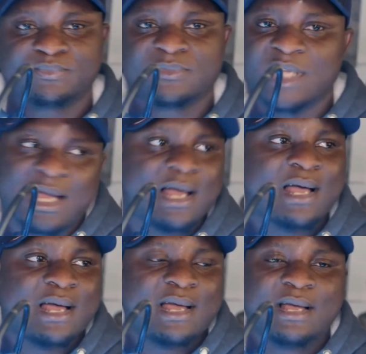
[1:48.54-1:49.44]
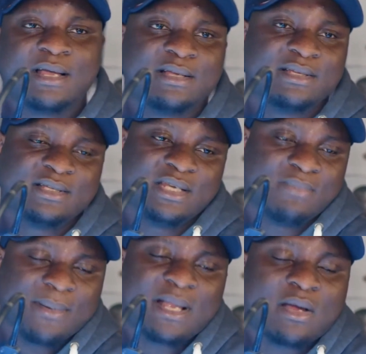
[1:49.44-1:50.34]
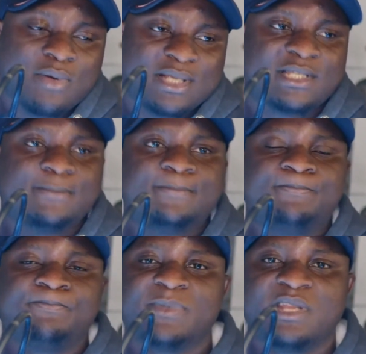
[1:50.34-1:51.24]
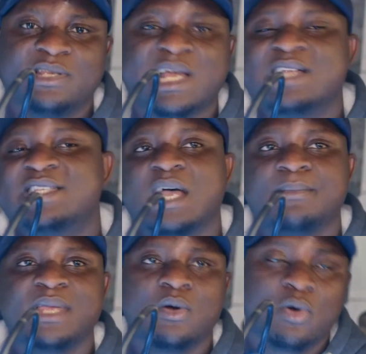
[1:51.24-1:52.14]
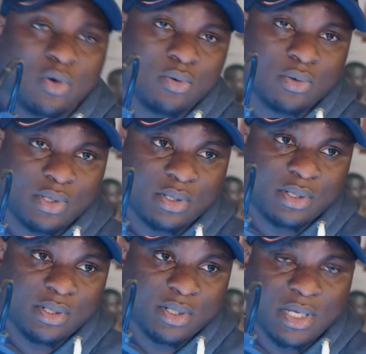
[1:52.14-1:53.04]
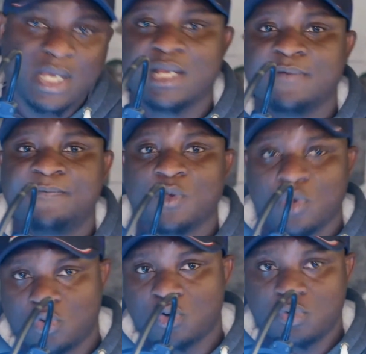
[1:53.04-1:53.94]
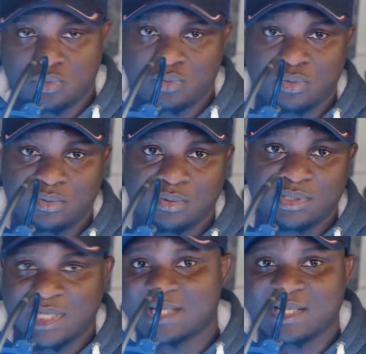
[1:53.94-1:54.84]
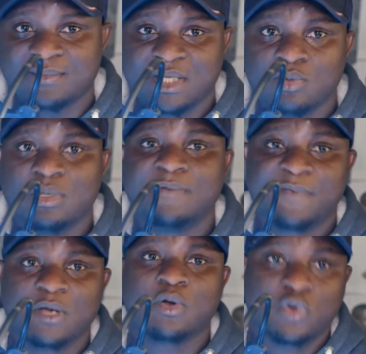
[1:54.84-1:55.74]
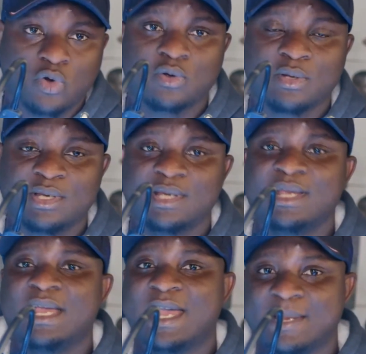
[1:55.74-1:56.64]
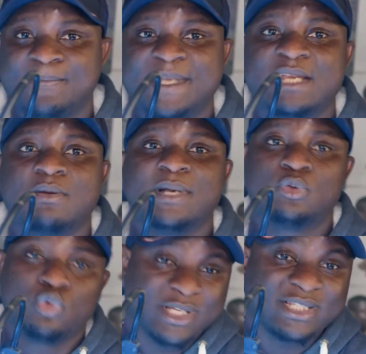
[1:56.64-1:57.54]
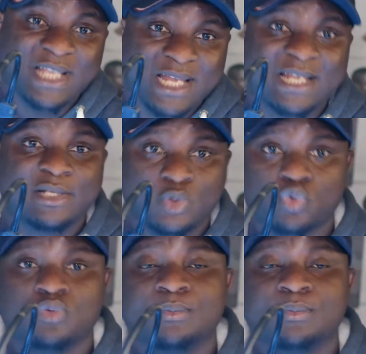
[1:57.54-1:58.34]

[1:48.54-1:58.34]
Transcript: ha if I become myself. Sometimes be oho. And if you do, TSM new, if you do, any picture be better to internet so.